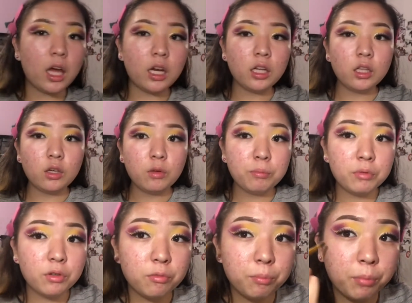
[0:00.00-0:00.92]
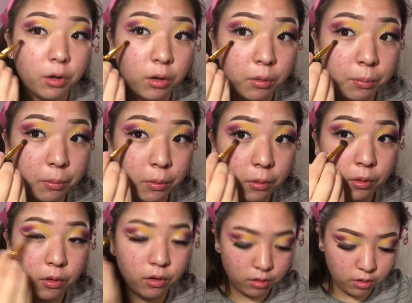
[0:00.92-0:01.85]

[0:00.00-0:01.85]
add a little bit of purple